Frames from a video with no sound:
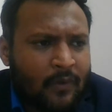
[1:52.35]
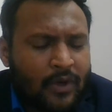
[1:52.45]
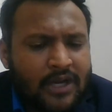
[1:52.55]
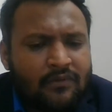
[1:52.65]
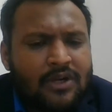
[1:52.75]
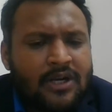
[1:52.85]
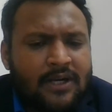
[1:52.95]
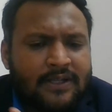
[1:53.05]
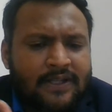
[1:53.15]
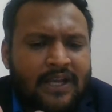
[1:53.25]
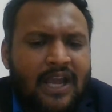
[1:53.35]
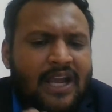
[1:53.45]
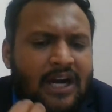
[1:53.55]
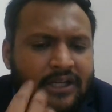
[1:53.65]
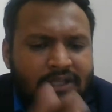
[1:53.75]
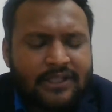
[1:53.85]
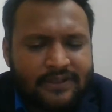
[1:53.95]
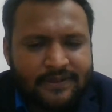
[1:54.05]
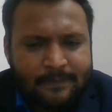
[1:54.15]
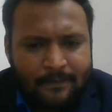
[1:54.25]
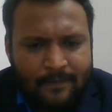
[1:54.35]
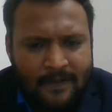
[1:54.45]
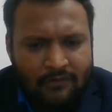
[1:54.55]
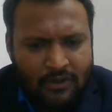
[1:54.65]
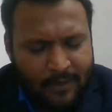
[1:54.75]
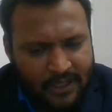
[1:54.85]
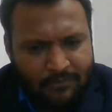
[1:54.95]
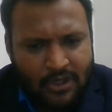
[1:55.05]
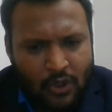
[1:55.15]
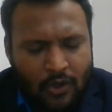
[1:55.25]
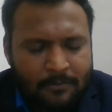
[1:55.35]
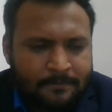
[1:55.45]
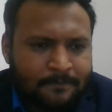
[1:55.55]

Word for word: whatever the king utters will become the law.